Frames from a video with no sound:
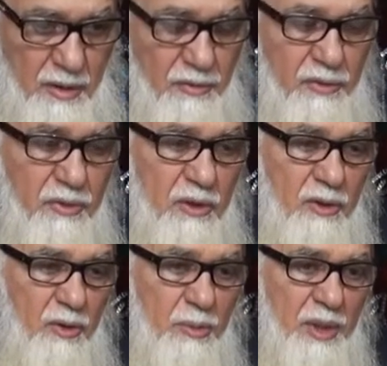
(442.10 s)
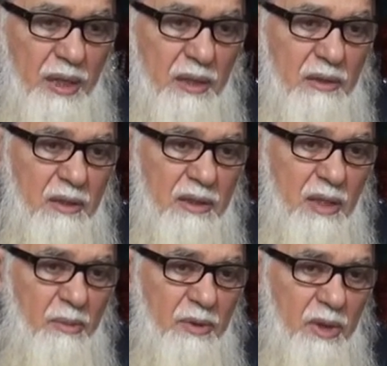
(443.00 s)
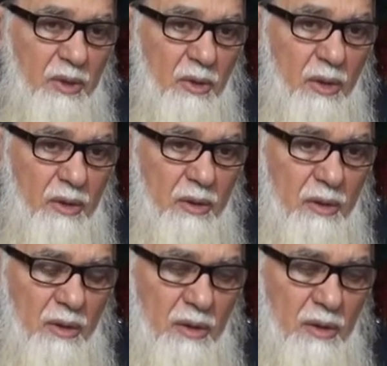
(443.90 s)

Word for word: If your brother did something wrong,